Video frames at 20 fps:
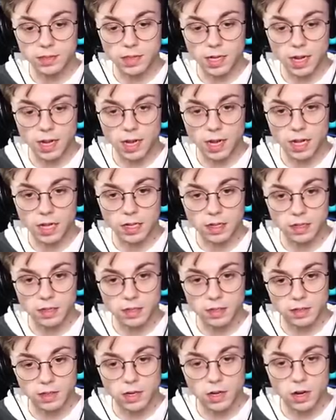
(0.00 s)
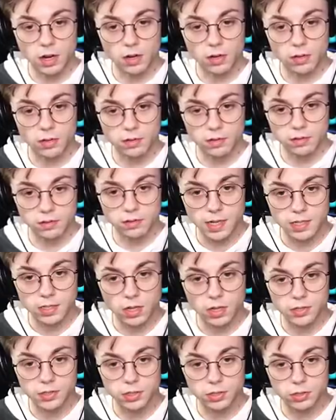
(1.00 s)
die, you know, as
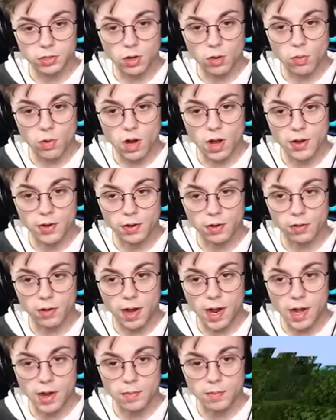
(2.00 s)
long as there's no water around.